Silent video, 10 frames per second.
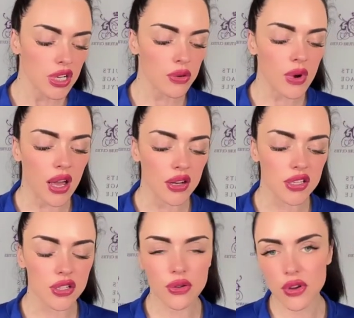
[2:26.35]
routine round
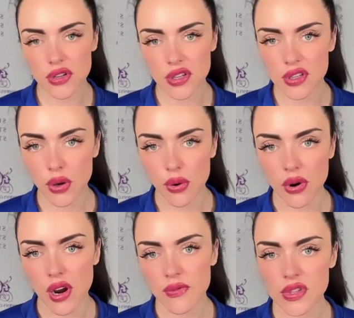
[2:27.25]
is two thirds of the
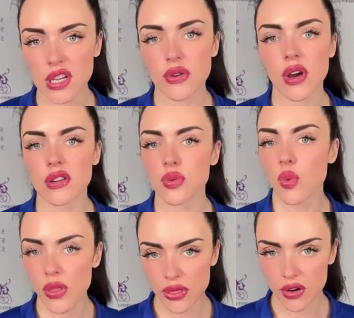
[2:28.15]
score, and physique round is
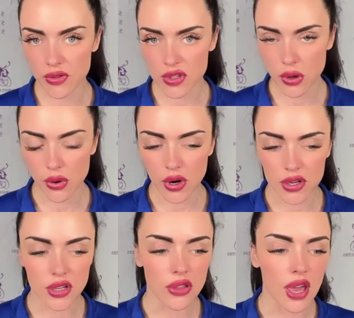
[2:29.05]
one third of the
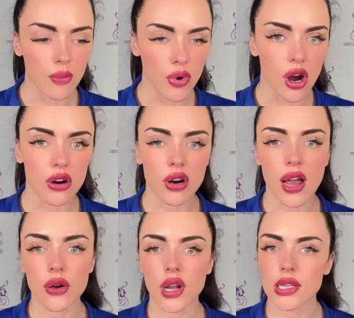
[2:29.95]
score. So that brought
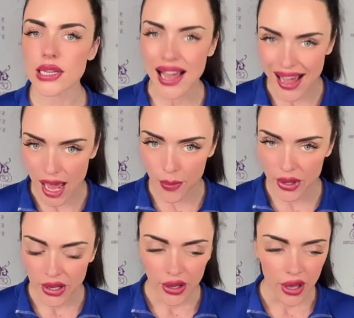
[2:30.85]
her out on
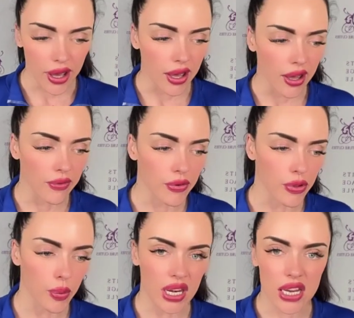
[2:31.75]
top uh,
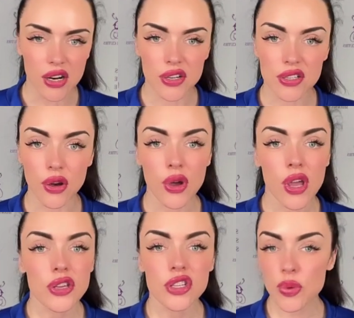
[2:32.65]
for the win here.
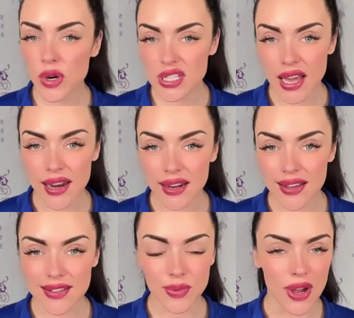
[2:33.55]
So super
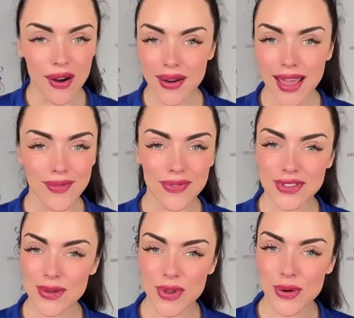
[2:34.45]
excited because we already
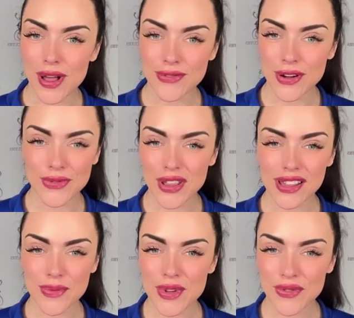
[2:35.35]
have somebody qualified for
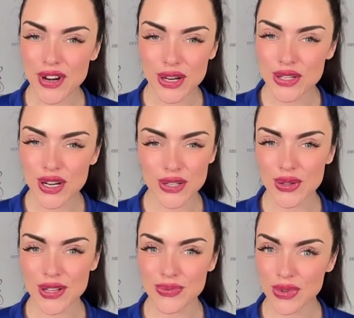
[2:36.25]
the Olympia for next year.
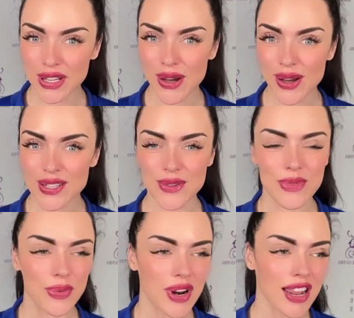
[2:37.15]
So that's really
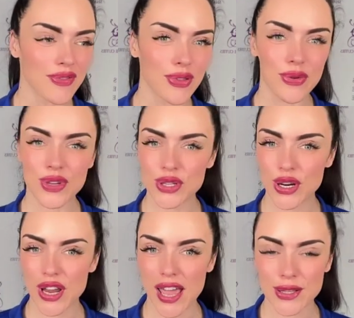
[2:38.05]
awesome. And we're not even through
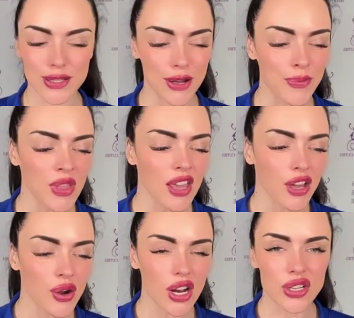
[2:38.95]
this year yet. So
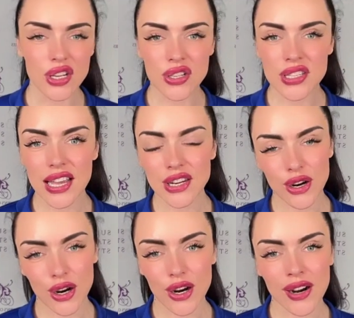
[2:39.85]
congratulations again
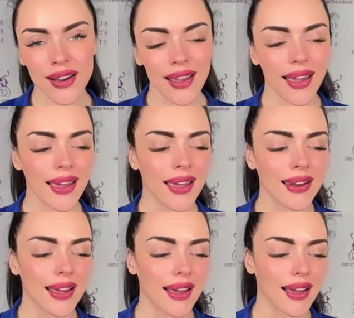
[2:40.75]
to her
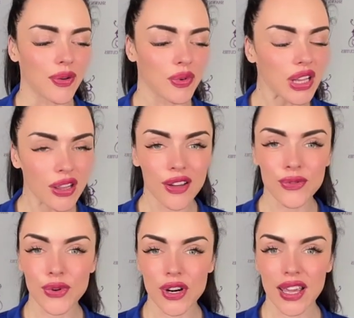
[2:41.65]
and uh, really
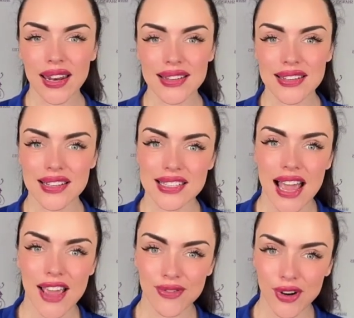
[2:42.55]
looking forward to getting to
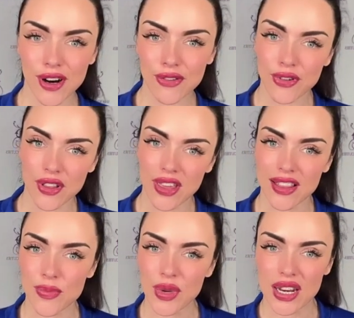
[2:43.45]
design for her for
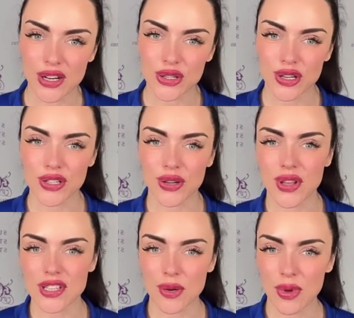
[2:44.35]
the Olympia next year
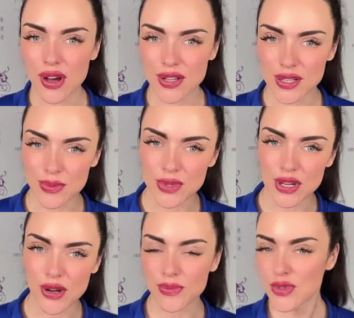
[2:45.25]
too. That's going to be awesome.
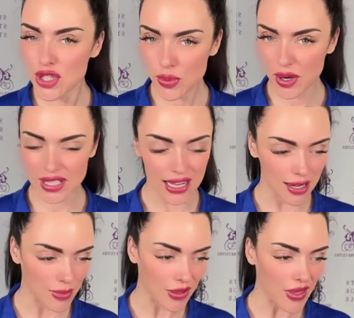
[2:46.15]
So super
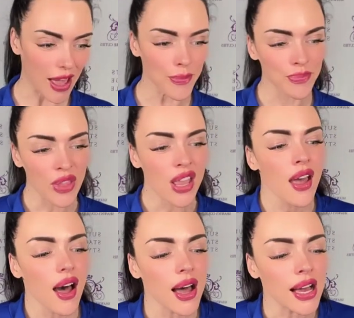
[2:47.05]
excited about that.
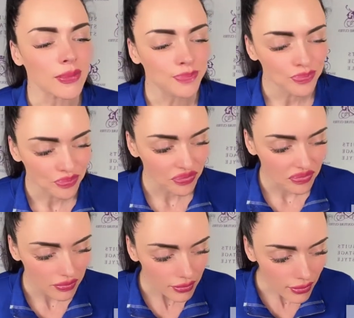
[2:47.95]
Um,
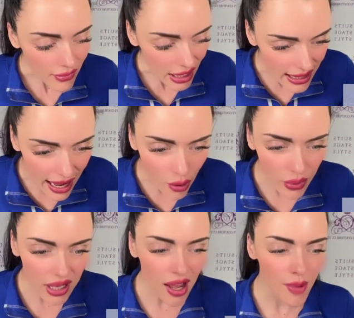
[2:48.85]

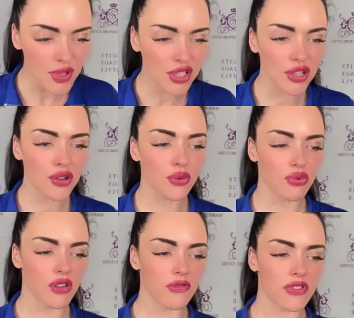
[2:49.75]
now, when it comes
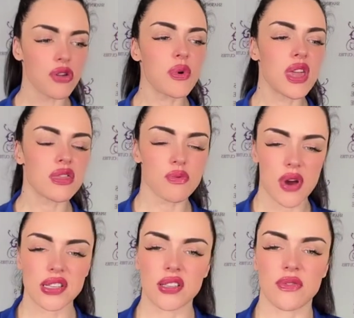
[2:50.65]
to reviewing the
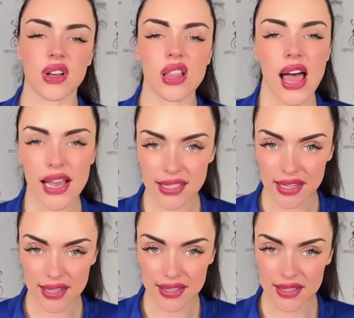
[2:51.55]
rest of the
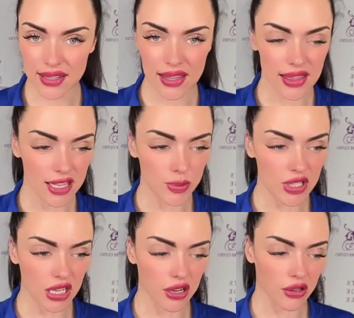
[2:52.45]
classes in this
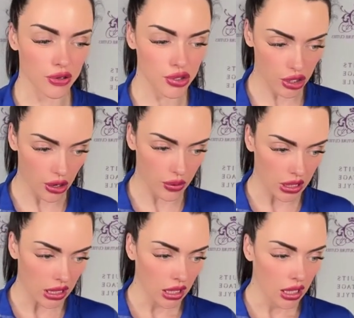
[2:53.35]
particular show,